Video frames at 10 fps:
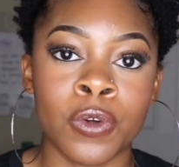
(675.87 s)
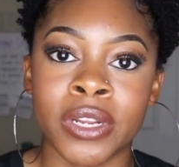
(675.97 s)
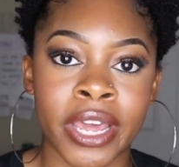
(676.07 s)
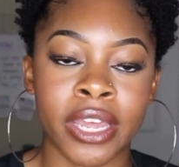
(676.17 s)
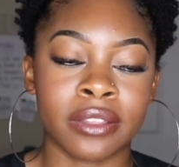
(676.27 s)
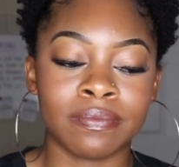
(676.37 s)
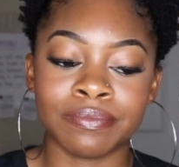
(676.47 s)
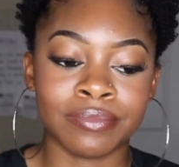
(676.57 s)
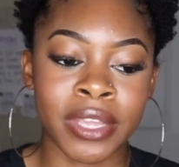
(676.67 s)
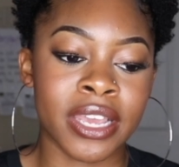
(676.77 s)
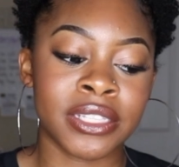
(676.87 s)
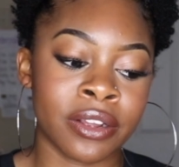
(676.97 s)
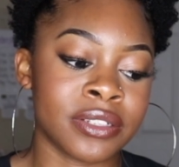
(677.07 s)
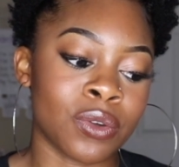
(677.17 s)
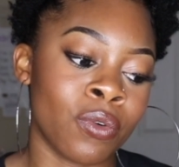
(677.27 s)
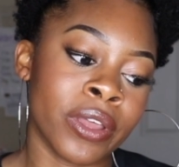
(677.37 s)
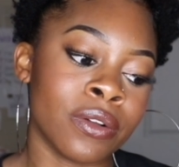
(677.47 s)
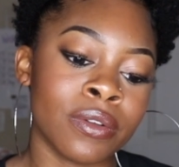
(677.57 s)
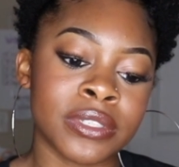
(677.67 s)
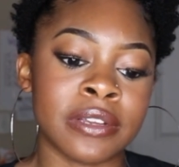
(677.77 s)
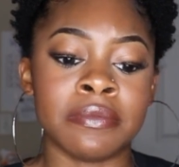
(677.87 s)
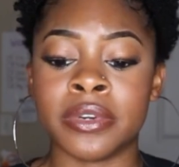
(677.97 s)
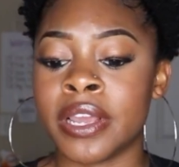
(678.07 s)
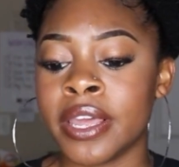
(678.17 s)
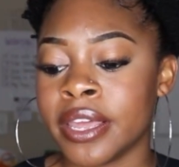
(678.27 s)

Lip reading: Like yes, there's oils and